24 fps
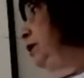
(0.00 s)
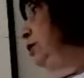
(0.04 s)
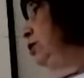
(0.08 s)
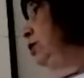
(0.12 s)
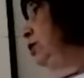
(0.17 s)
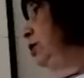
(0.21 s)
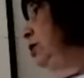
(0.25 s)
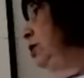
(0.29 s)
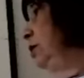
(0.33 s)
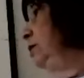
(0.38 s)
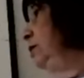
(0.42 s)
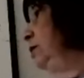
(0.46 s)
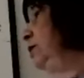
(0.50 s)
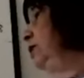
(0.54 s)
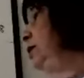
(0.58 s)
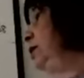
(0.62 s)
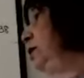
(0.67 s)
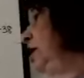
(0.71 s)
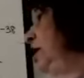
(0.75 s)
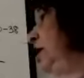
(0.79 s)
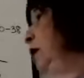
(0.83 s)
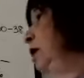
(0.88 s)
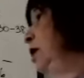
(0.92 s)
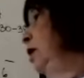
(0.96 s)
terms.
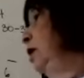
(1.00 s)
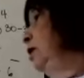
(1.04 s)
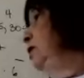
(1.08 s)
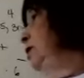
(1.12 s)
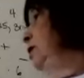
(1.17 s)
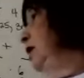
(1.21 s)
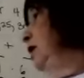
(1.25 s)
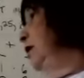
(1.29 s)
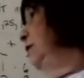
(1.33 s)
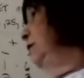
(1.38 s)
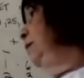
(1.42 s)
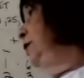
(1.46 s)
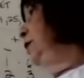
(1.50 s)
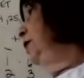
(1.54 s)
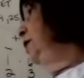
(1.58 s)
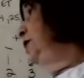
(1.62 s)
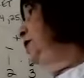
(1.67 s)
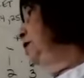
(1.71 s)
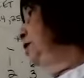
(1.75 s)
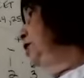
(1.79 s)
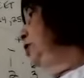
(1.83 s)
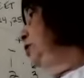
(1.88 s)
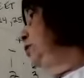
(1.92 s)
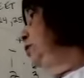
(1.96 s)
So I'll put
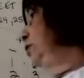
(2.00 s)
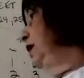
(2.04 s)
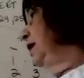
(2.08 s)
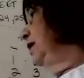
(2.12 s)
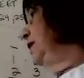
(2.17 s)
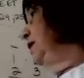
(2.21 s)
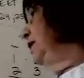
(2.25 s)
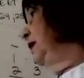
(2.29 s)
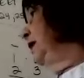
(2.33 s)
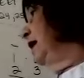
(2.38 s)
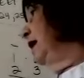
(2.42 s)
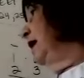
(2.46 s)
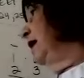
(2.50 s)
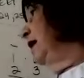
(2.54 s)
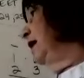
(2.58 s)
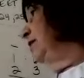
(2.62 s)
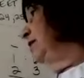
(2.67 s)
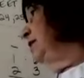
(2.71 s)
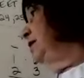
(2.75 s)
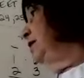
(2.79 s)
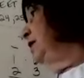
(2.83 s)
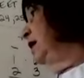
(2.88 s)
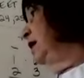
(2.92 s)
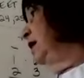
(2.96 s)
the 3 on the
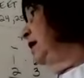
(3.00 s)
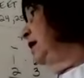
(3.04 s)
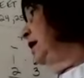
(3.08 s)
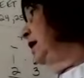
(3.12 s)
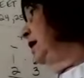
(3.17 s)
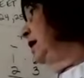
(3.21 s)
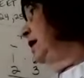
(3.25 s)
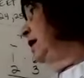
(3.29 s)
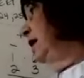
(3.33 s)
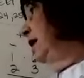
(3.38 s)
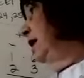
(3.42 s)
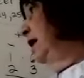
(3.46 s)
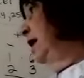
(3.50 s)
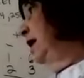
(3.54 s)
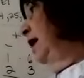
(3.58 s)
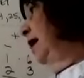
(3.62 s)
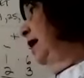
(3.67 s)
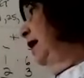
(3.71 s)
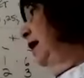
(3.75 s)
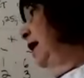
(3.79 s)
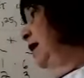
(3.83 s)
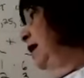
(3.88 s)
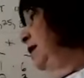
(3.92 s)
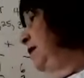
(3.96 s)
outside,
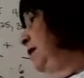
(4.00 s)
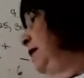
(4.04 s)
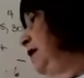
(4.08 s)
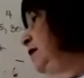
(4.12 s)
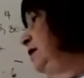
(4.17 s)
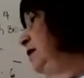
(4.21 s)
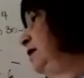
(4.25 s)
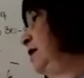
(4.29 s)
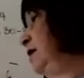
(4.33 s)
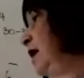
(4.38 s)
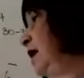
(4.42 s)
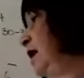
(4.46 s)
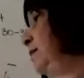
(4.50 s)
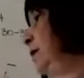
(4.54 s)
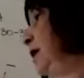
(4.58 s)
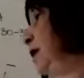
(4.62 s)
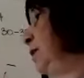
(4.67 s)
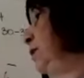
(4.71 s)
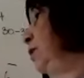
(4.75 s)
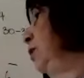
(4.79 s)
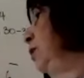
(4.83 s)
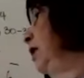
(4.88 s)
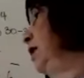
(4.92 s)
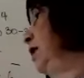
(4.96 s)
and inside my
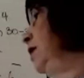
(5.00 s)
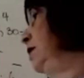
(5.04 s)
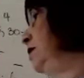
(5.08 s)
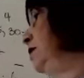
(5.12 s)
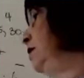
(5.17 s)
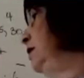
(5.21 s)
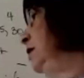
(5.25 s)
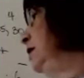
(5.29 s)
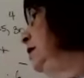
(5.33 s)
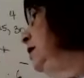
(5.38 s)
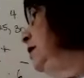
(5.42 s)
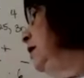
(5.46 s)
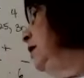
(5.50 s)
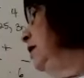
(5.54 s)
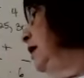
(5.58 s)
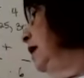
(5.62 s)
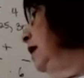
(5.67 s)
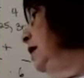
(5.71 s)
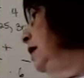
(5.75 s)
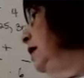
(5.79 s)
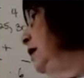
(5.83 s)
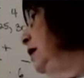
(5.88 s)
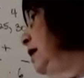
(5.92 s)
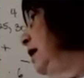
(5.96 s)
parentheses, I'll
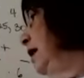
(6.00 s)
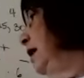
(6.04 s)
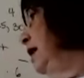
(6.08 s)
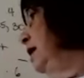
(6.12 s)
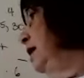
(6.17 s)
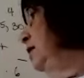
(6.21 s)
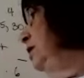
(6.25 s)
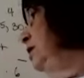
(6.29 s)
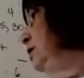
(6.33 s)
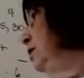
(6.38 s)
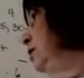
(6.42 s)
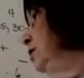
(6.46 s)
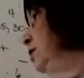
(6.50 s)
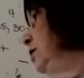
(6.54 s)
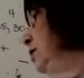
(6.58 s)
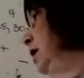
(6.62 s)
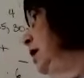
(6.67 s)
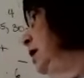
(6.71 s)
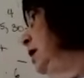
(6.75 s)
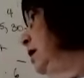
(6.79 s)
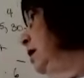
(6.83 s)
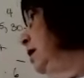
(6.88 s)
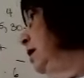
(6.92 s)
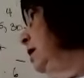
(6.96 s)
get an a
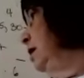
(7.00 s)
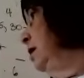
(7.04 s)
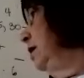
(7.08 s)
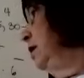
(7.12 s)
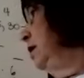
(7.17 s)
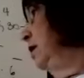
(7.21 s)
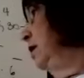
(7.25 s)
squared